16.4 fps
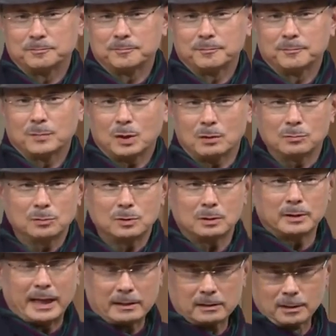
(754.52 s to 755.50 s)
You
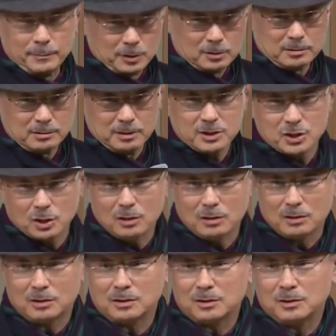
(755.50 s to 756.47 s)
all use Atomy products,
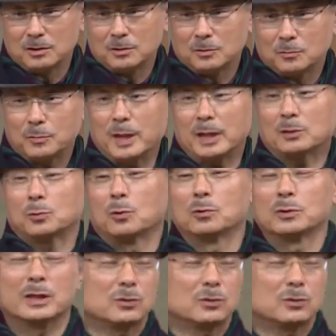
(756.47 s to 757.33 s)
right? So why